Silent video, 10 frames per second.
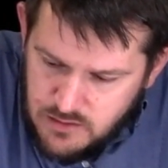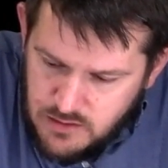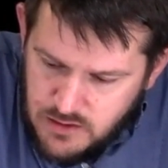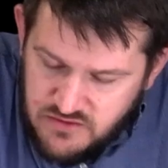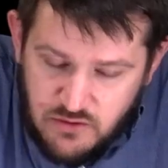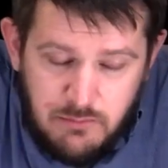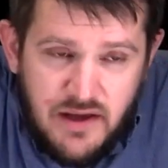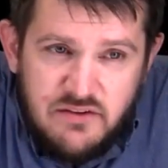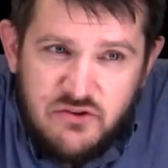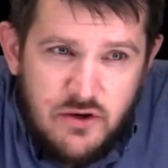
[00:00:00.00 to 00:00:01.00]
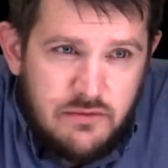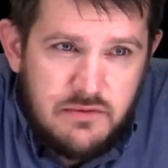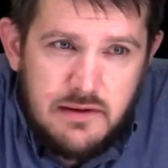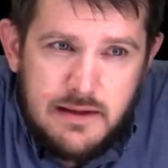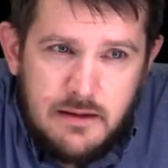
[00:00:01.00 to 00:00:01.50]
it's immense
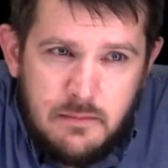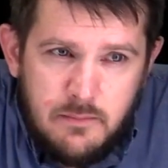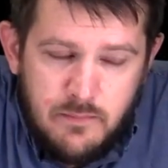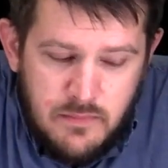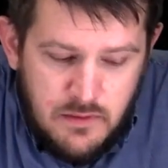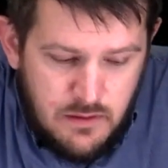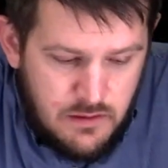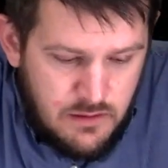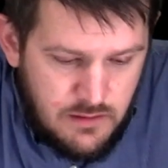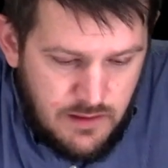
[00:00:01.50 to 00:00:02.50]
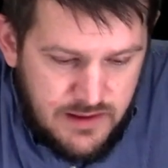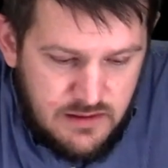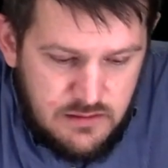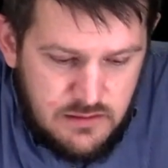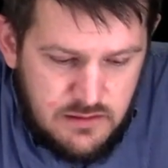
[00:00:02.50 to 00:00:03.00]
suffering, like,
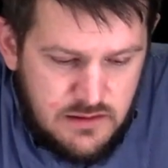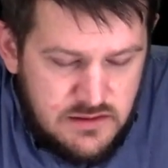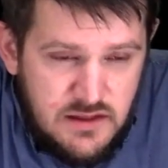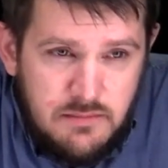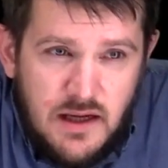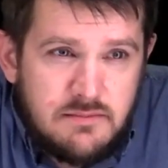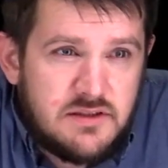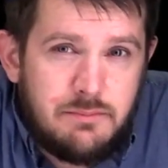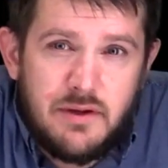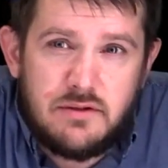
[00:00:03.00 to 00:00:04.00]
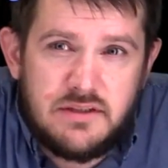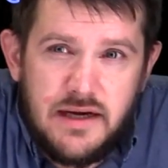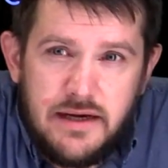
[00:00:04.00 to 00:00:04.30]
and sometimes debilitating.